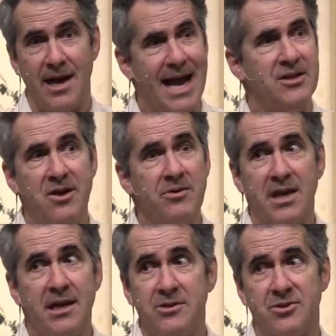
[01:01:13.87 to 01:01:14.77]
And don't
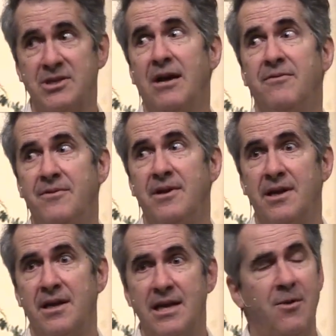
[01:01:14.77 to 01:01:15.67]
kid yourself.
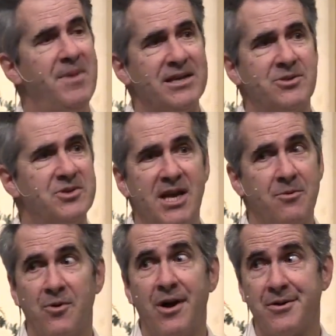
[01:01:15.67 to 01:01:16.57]
You know, Master said
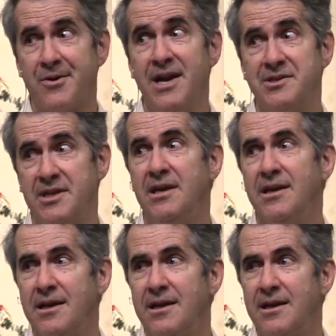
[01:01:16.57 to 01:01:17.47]
we're all crazy.
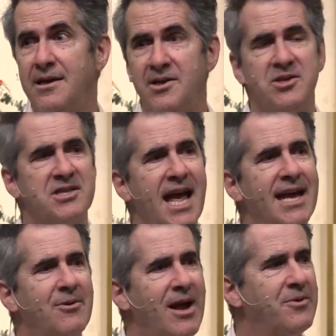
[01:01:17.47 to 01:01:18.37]
You just
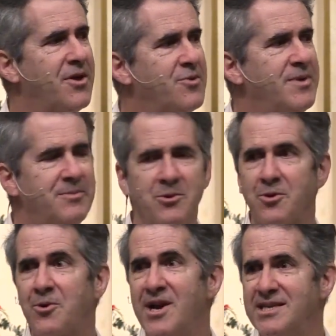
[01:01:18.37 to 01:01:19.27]
hang around with other people who
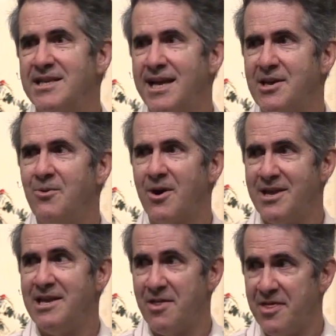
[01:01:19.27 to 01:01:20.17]
are crazy like you are, and
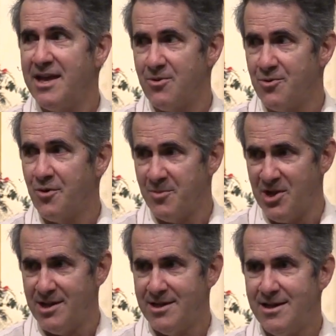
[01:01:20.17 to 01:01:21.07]
then you think you're
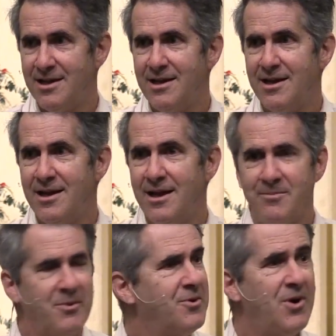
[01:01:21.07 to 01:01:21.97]
normal.
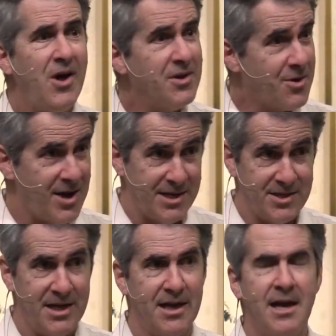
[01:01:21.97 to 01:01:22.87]
But we're all
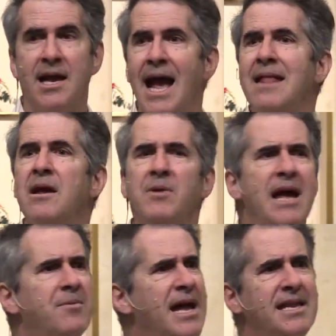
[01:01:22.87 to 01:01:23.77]
crazy.
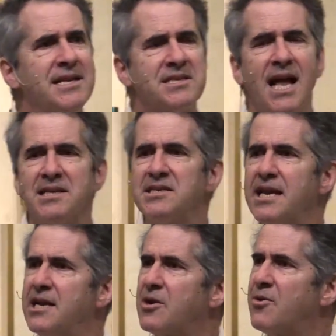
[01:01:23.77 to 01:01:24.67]
And that's not
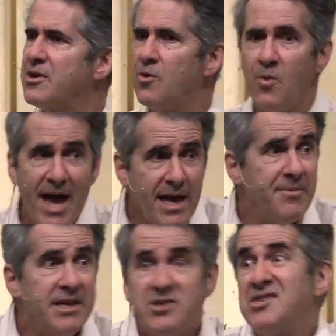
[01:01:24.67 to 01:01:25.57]
said in a critical way. I
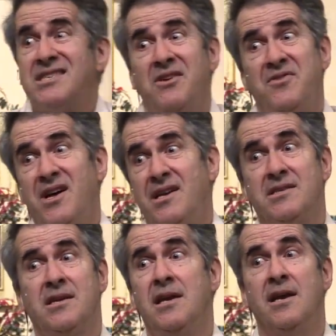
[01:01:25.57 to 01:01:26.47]
mean, it's just
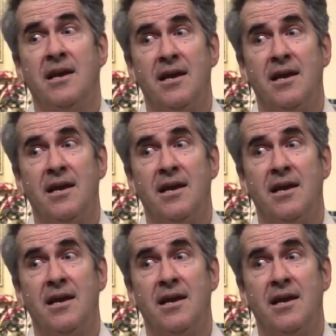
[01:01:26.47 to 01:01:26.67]
self-honesty.